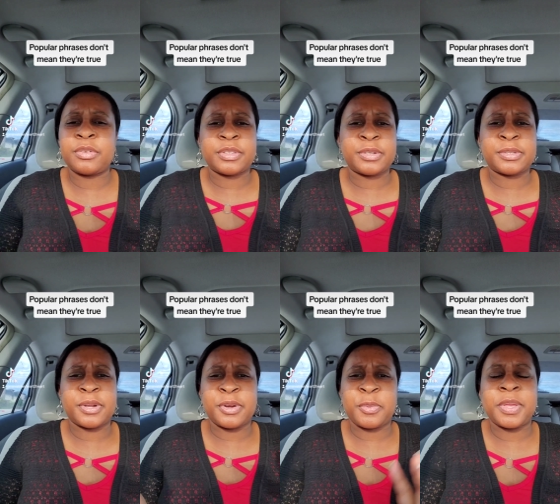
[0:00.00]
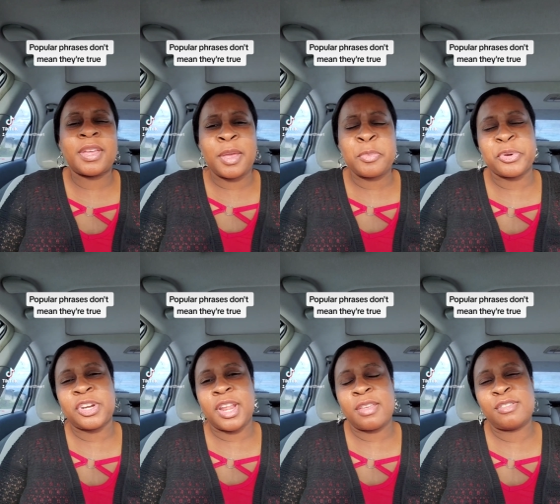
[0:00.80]
for those who don't know me, I'm
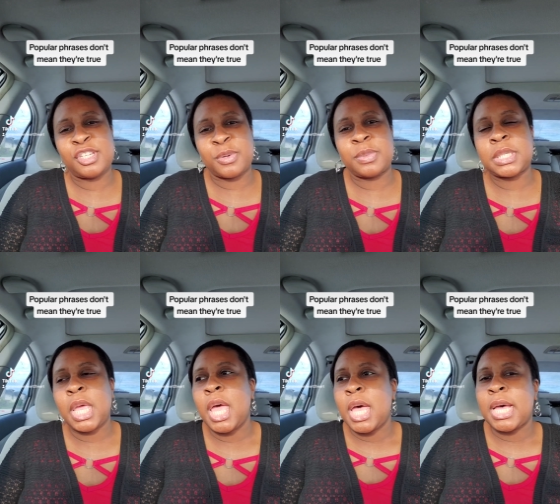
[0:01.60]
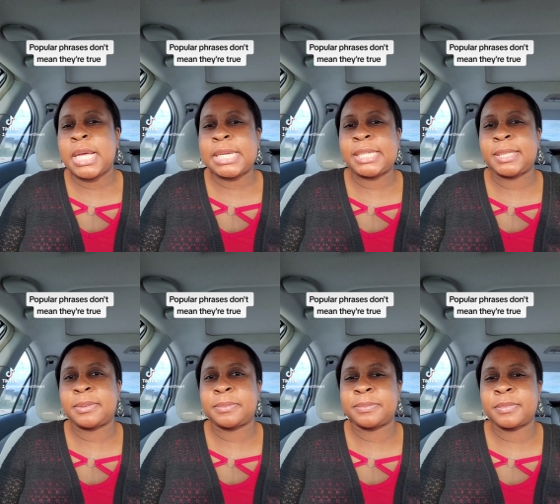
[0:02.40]
Bernadette Jones.
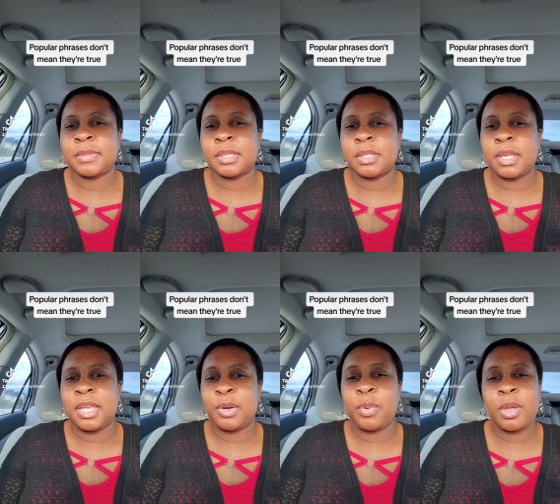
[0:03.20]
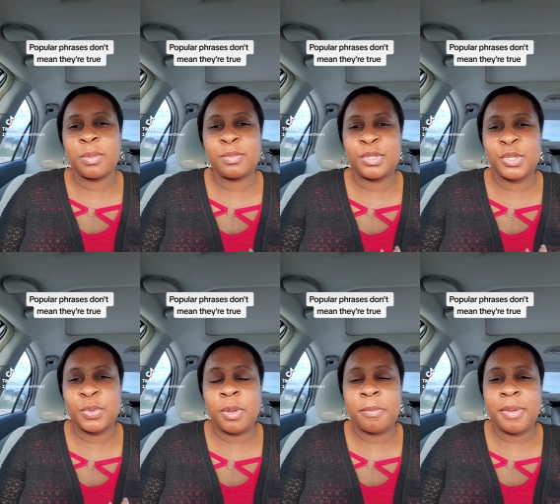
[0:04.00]
Um, and welcome to
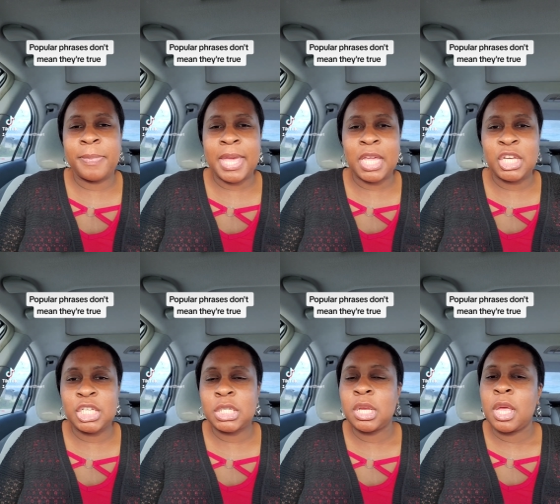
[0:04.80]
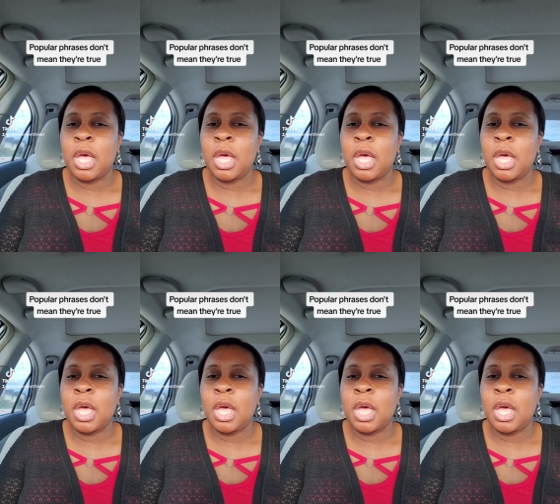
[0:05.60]
my page.